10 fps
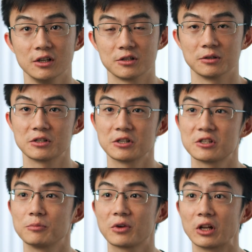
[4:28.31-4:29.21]
so the
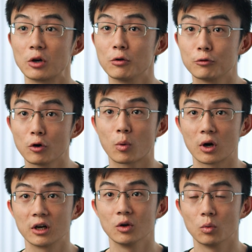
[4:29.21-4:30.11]
system can go
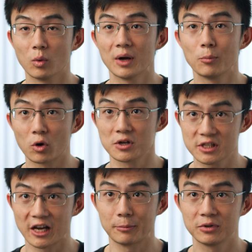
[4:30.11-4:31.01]
forward one more
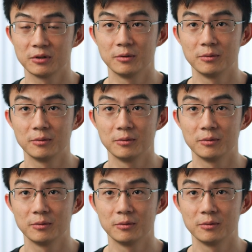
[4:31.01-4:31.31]
step.